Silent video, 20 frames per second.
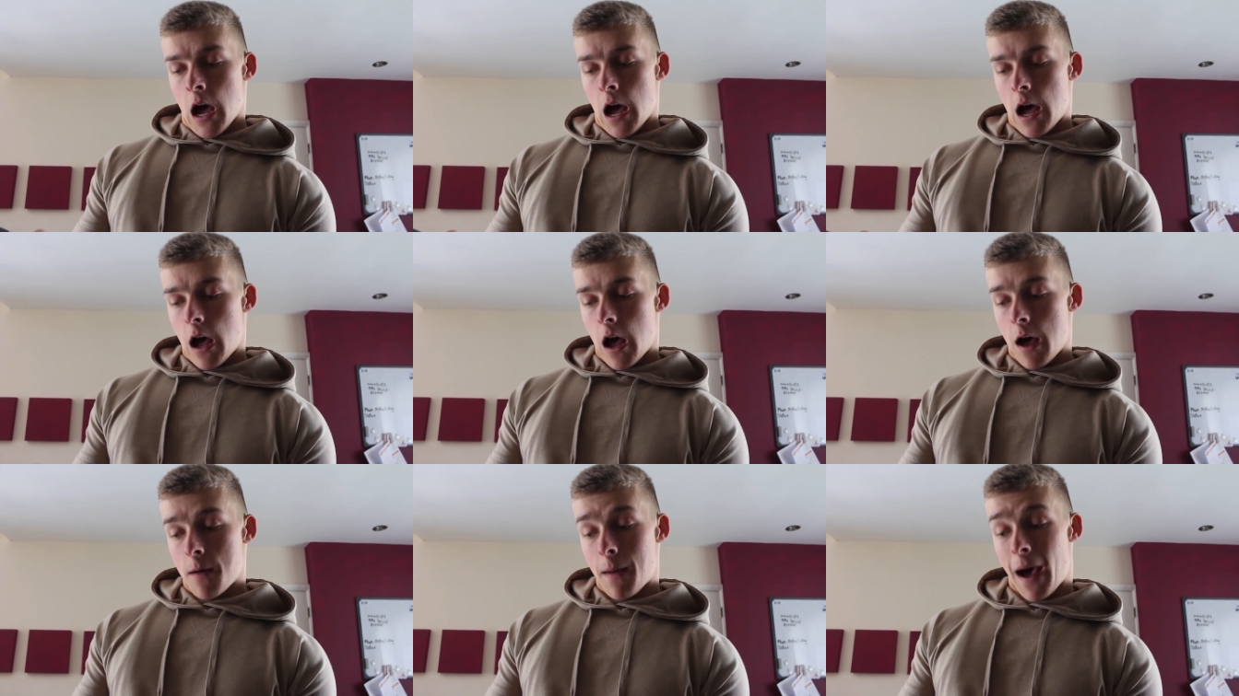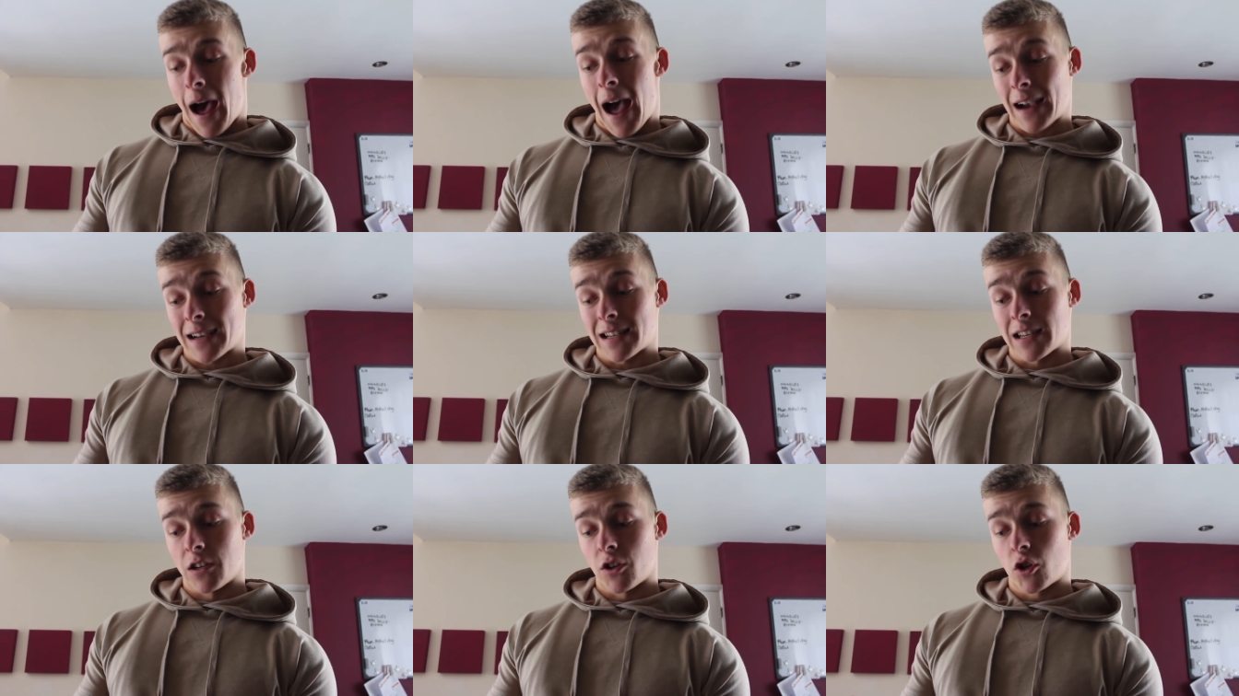
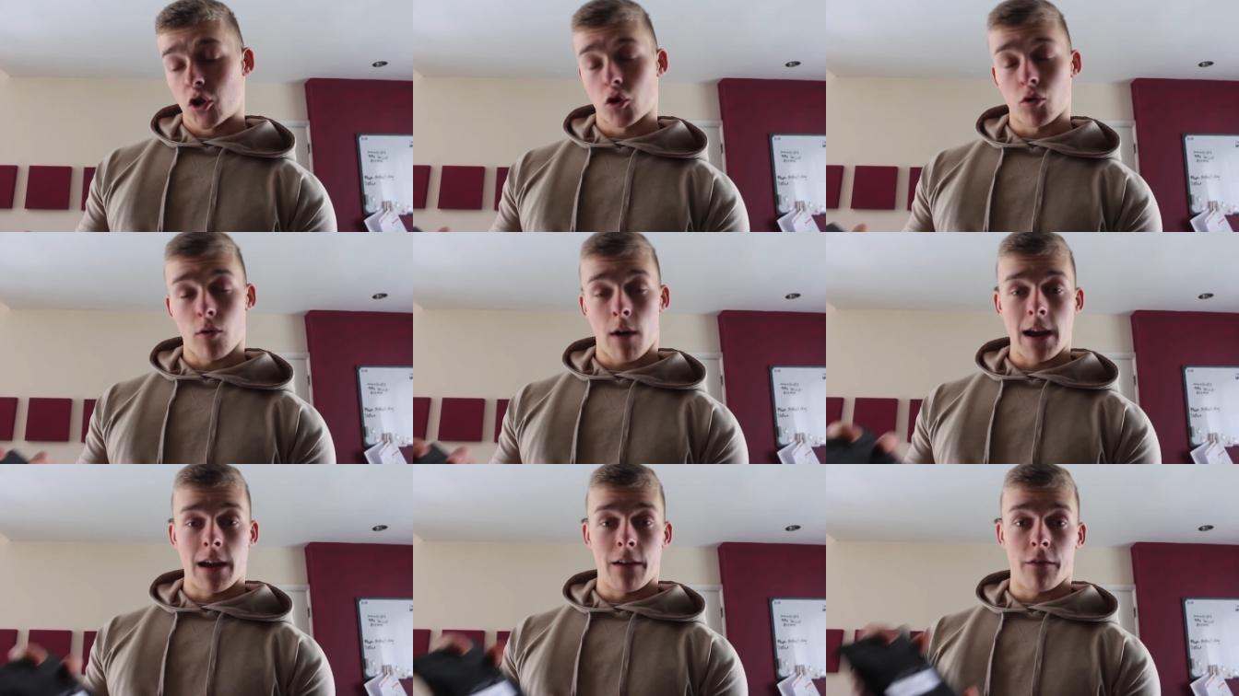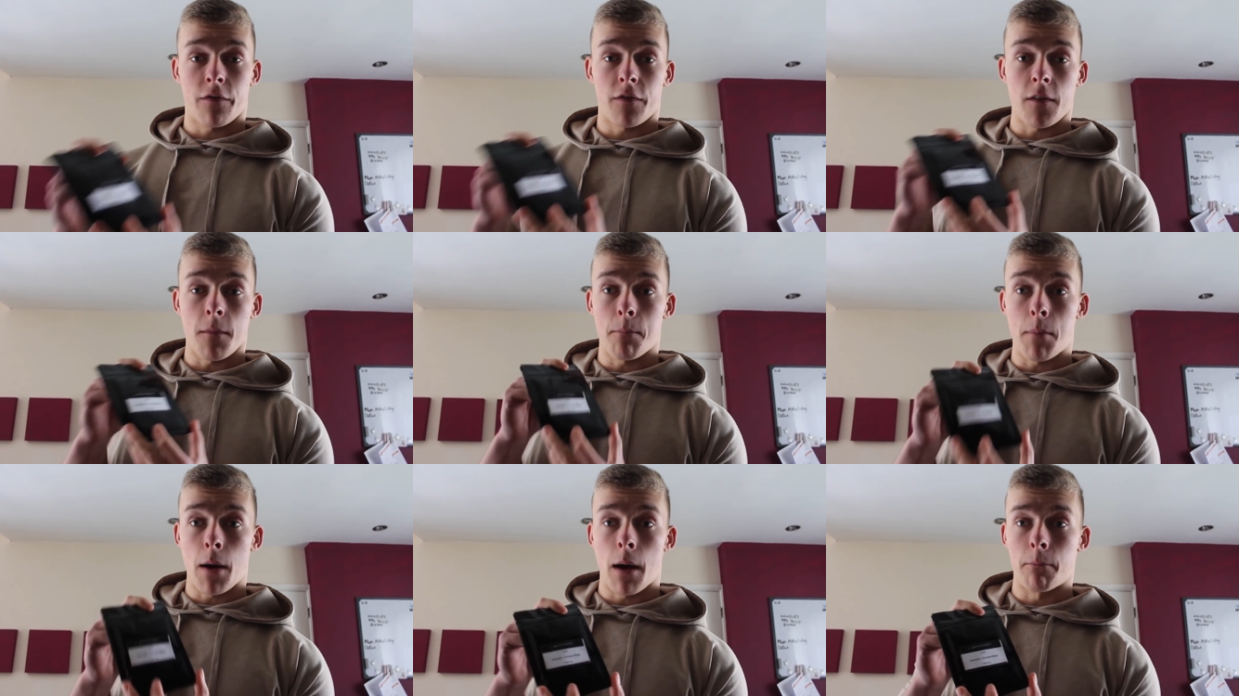uh, and
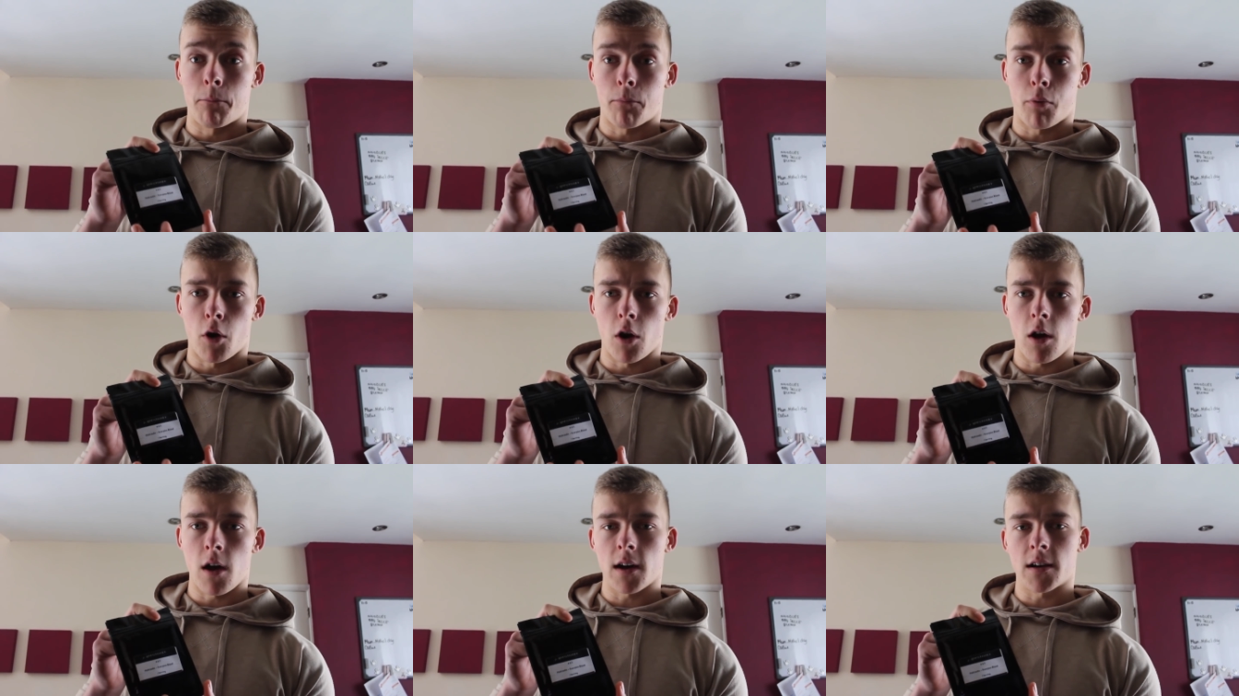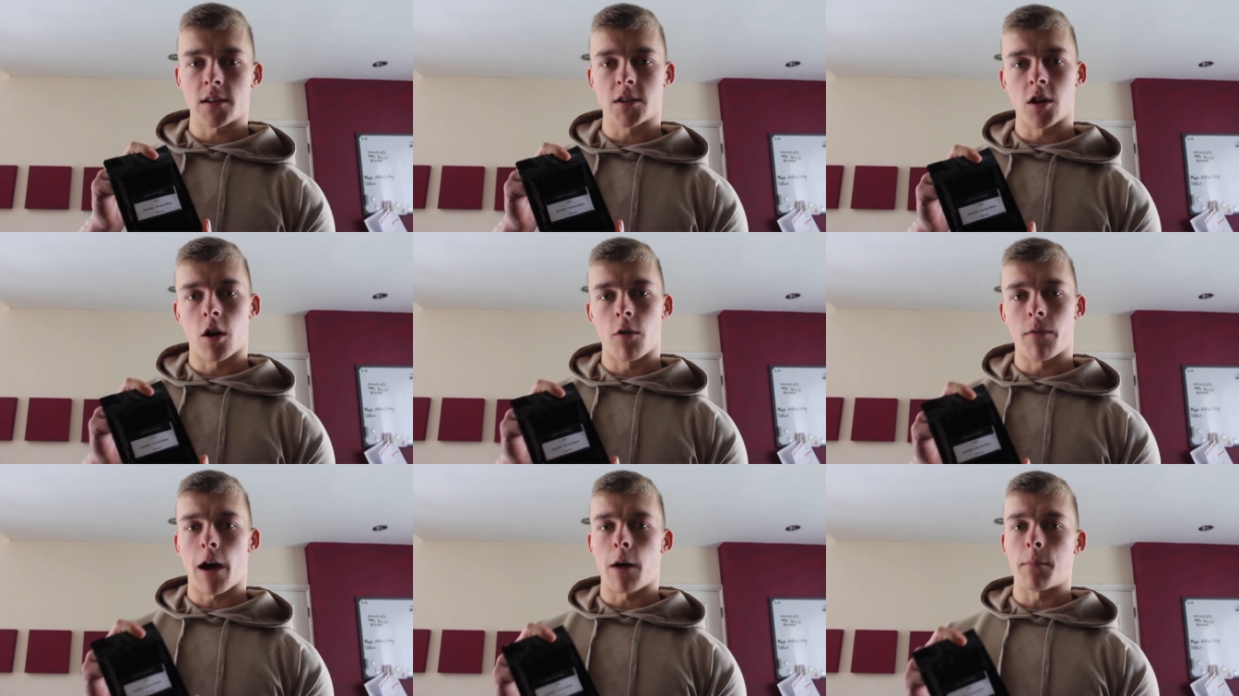Strength pump product.
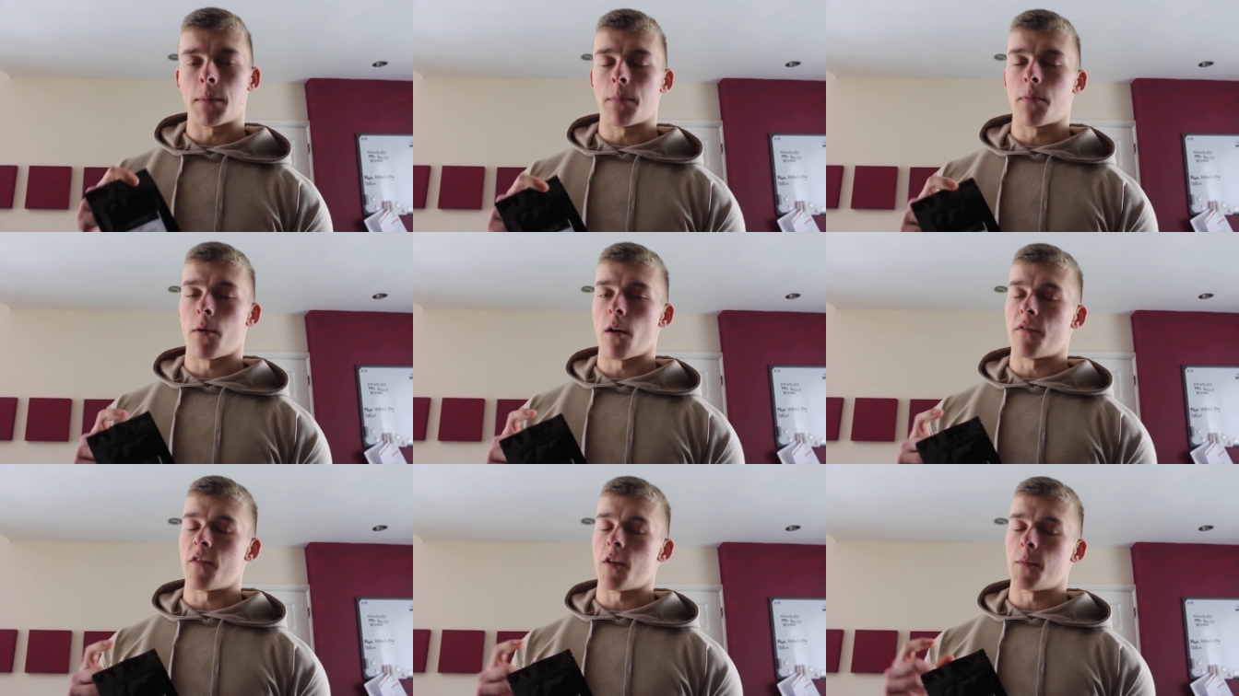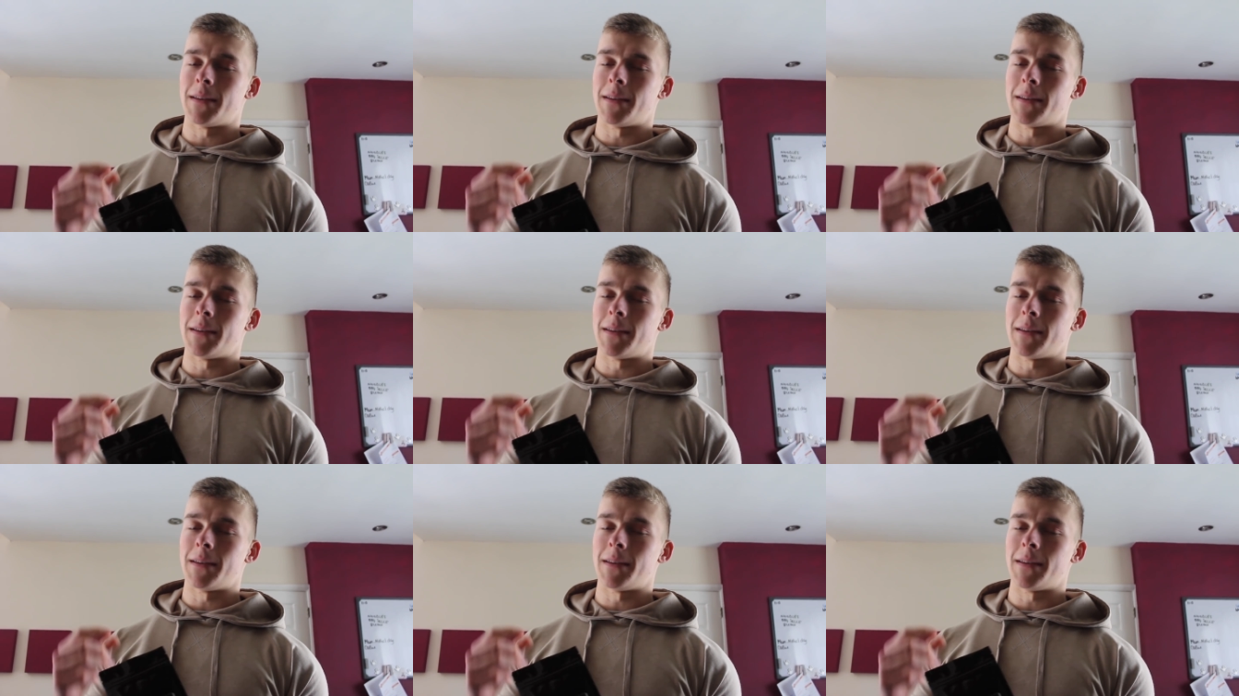So that would be perfect.